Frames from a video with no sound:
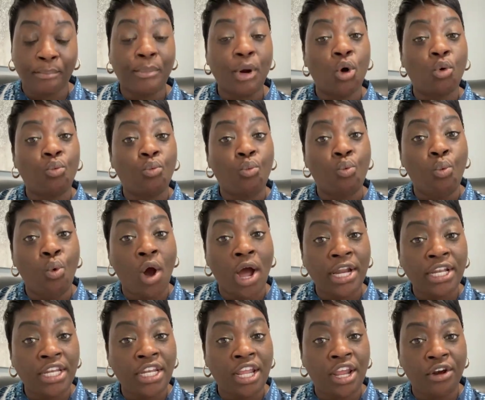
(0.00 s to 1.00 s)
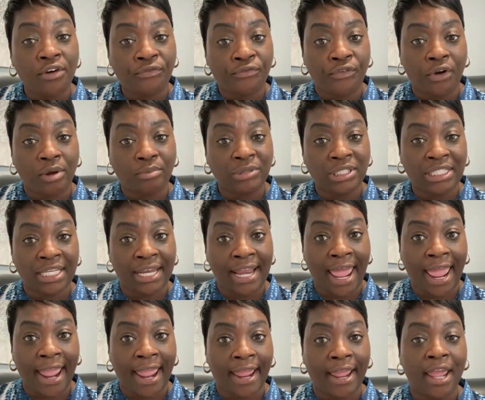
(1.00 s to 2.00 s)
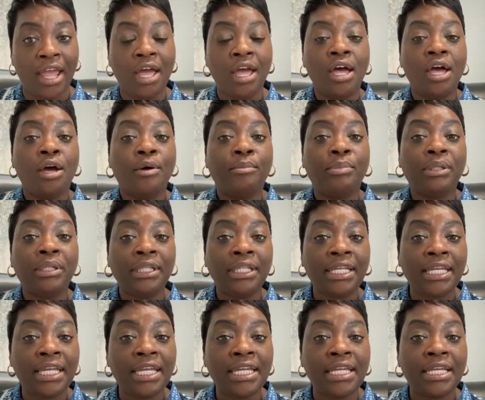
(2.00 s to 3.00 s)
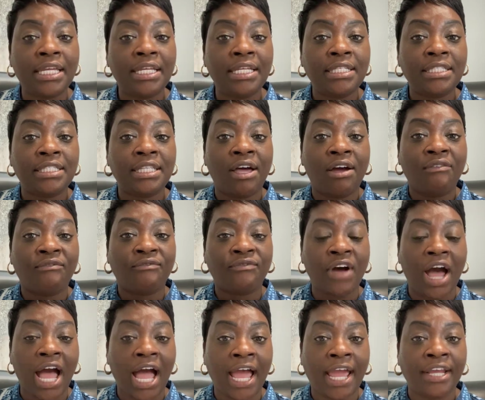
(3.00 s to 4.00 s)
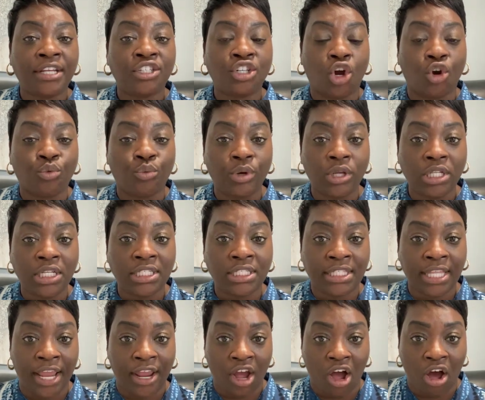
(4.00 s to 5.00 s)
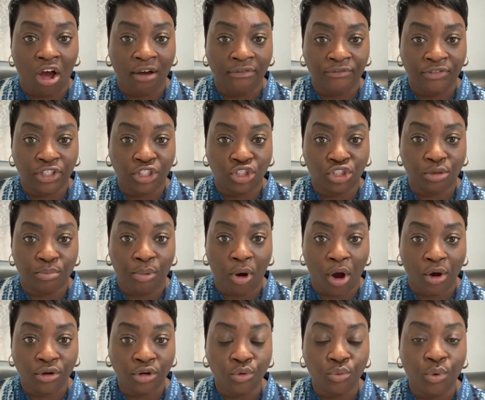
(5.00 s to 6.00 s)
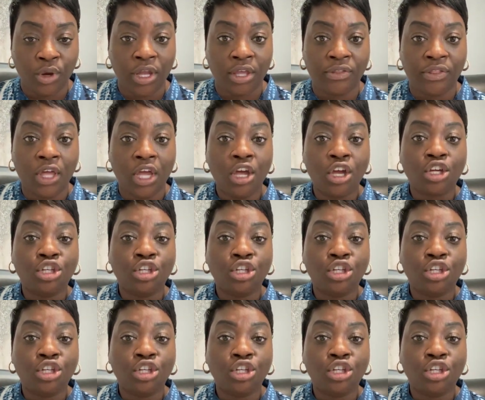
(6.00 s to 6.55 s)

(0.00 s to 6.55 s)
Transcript: But 1 year from today, please find a real estate office to partner with,